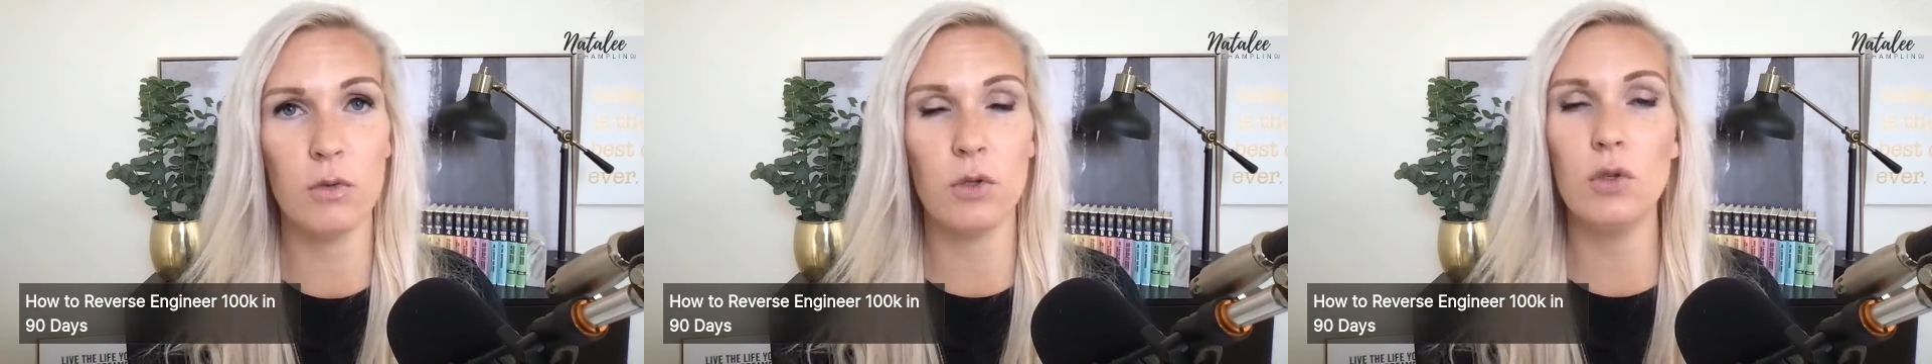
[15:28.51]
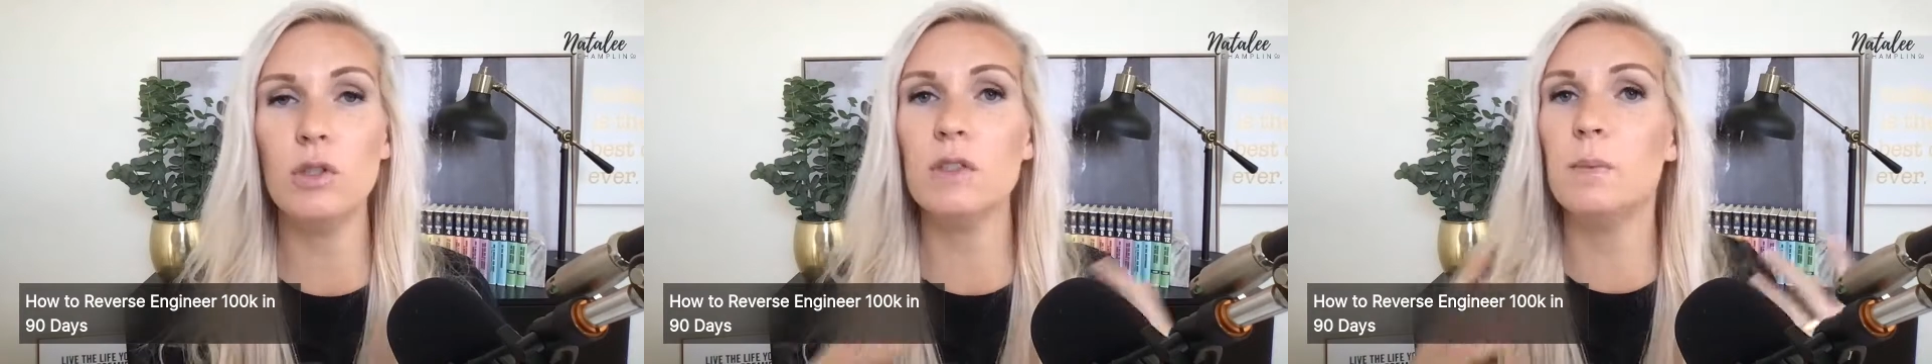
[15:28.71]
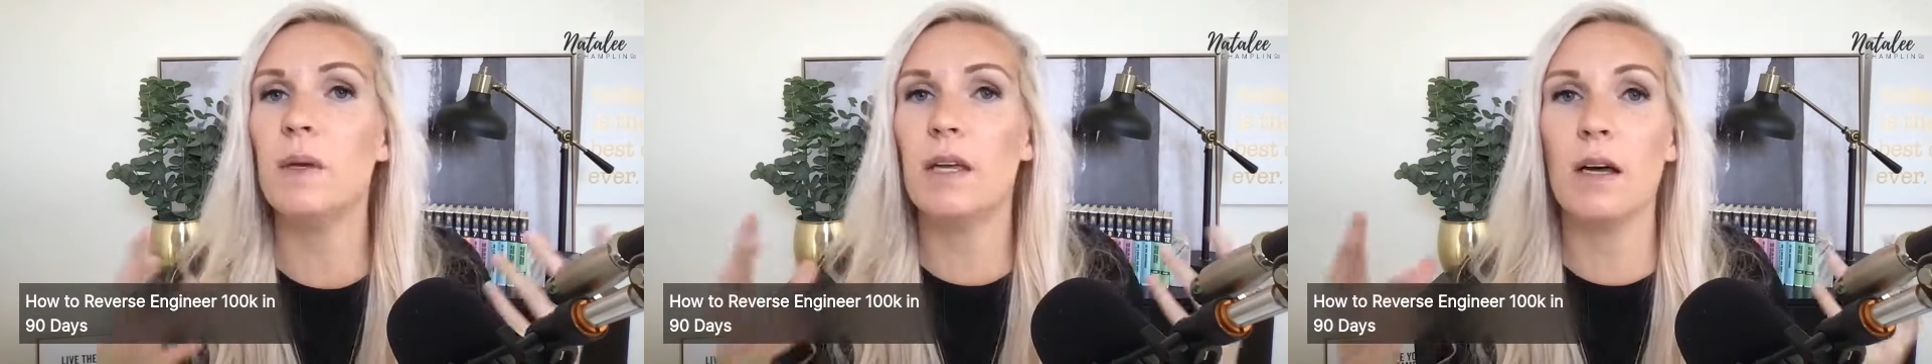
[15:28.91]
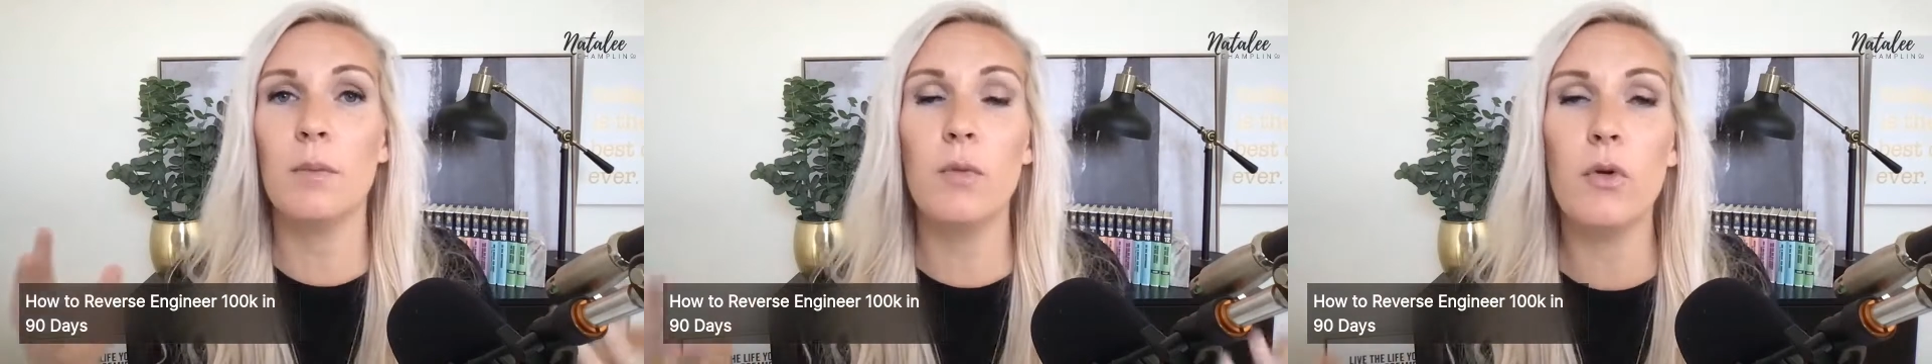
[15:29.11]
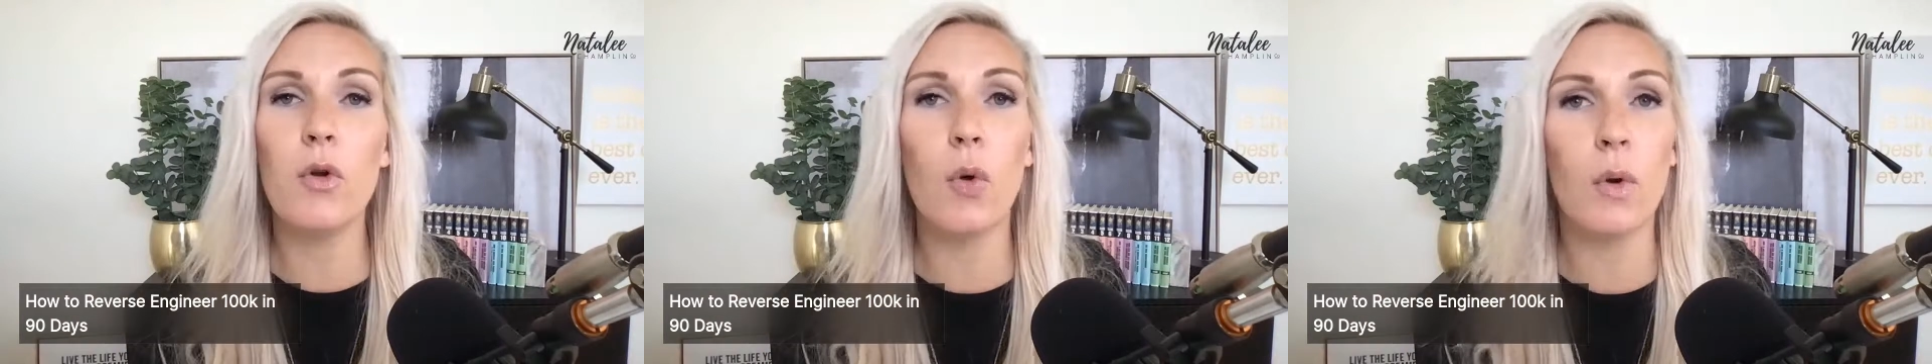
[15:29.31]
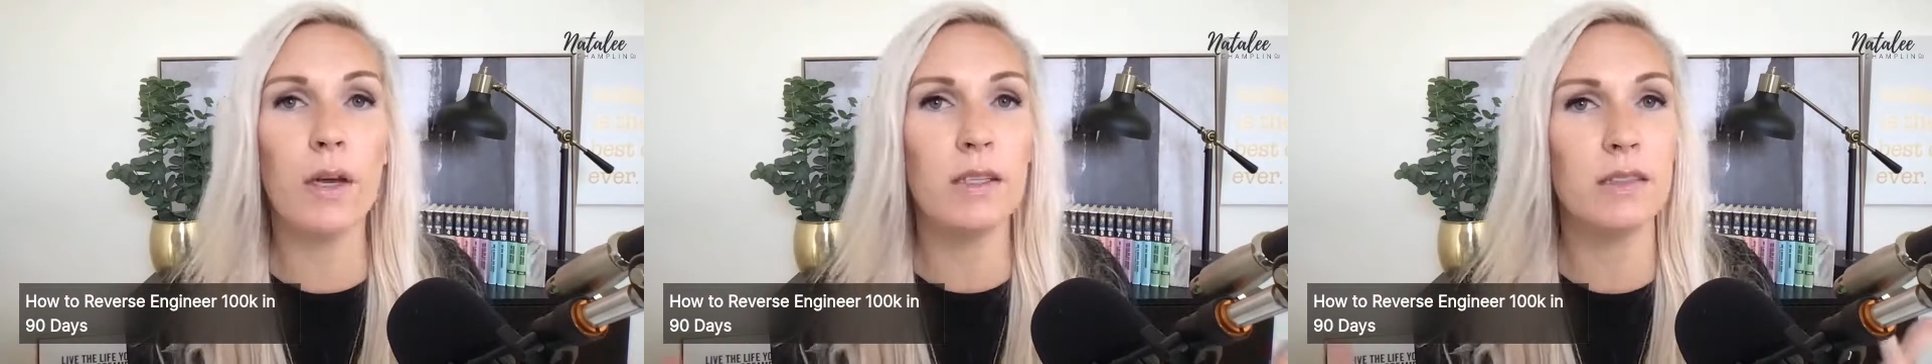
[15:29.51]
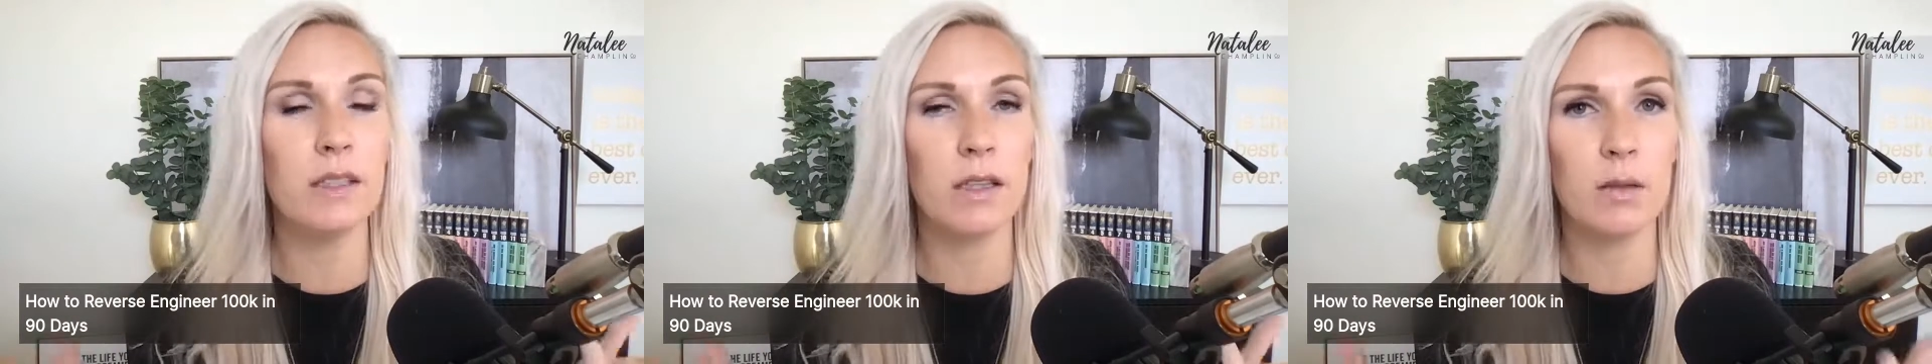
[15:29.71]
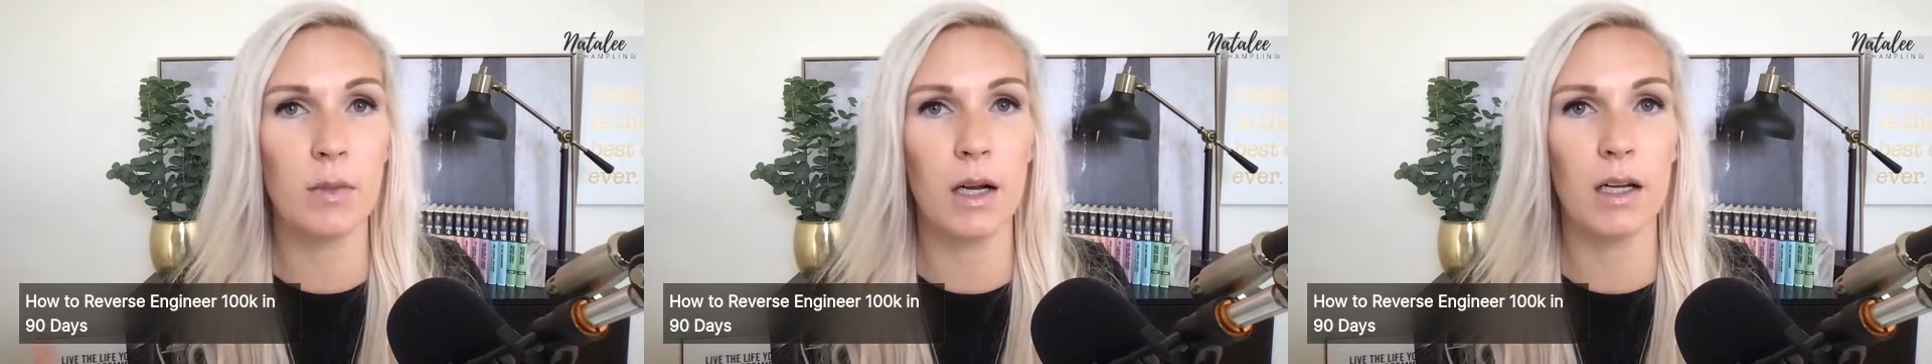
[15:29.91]
you just become noise
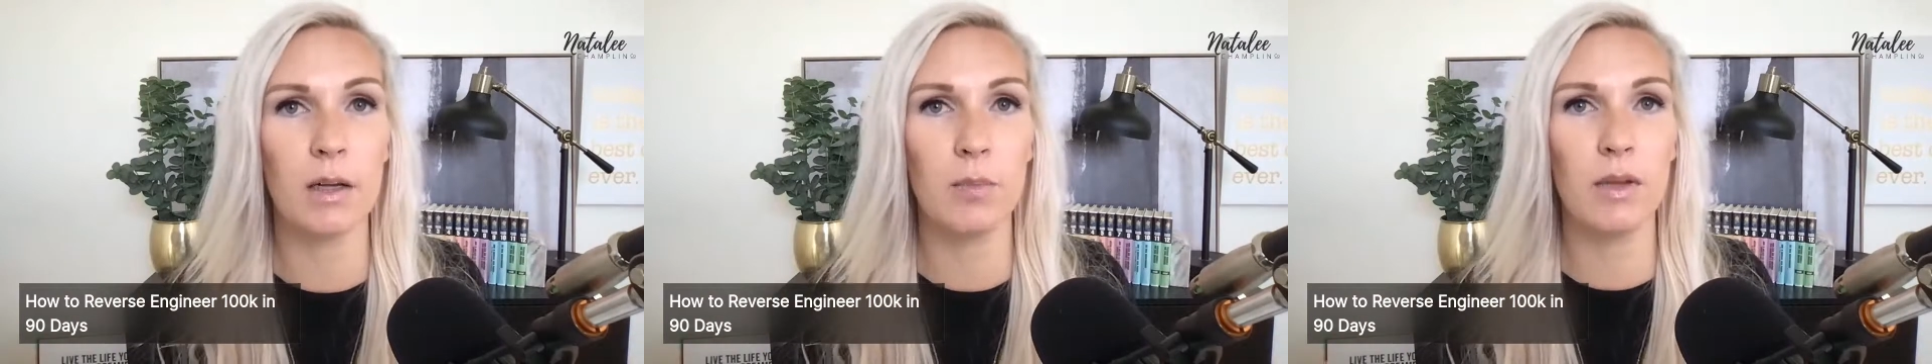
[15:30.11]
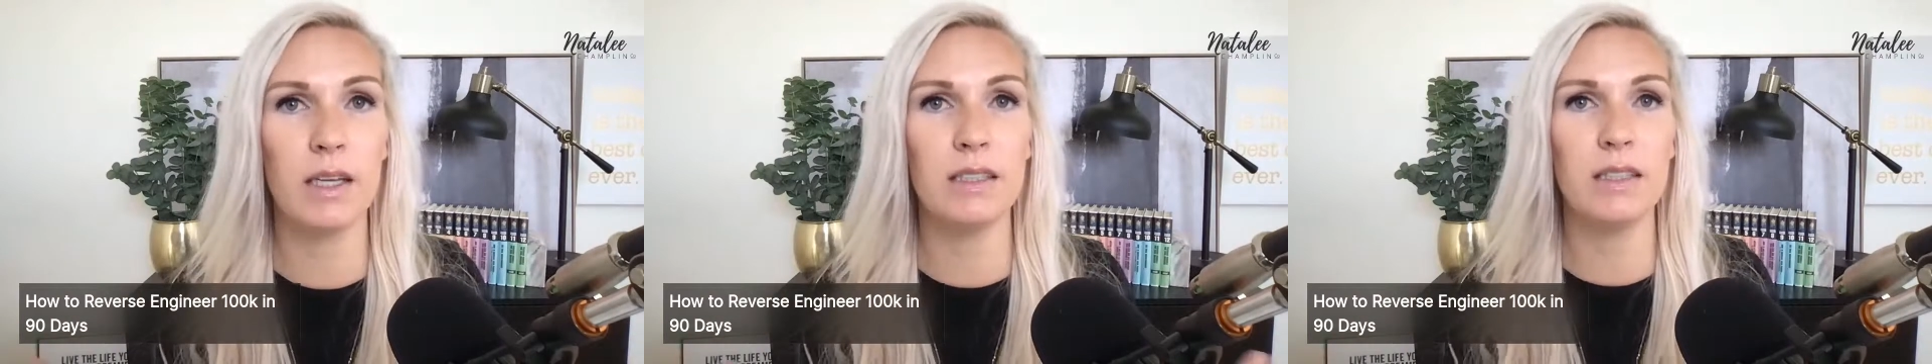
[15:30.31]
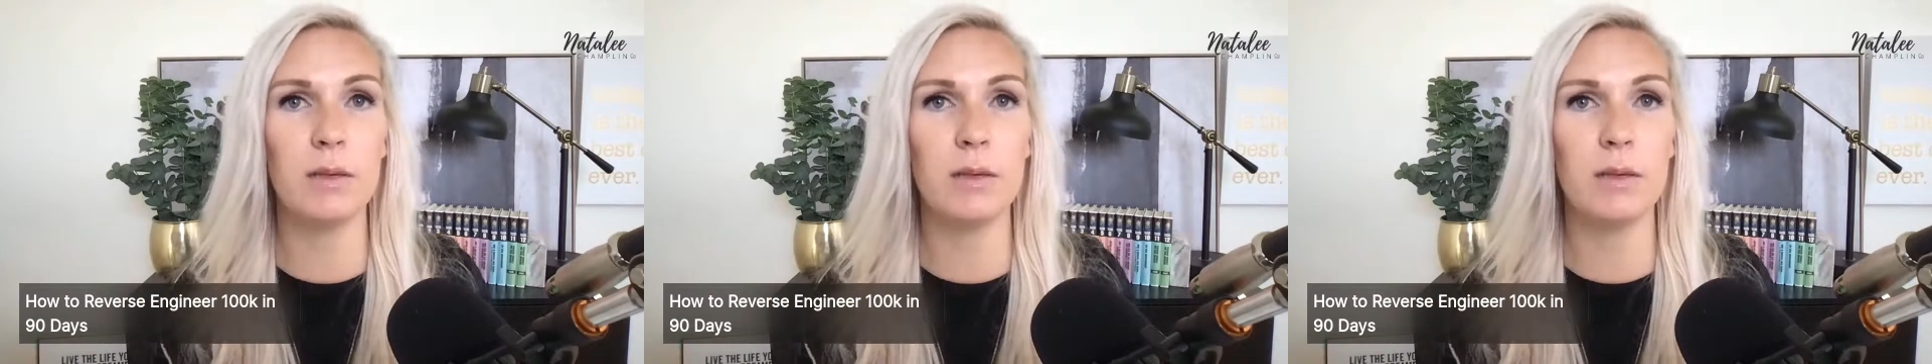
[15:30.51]
in the marketplace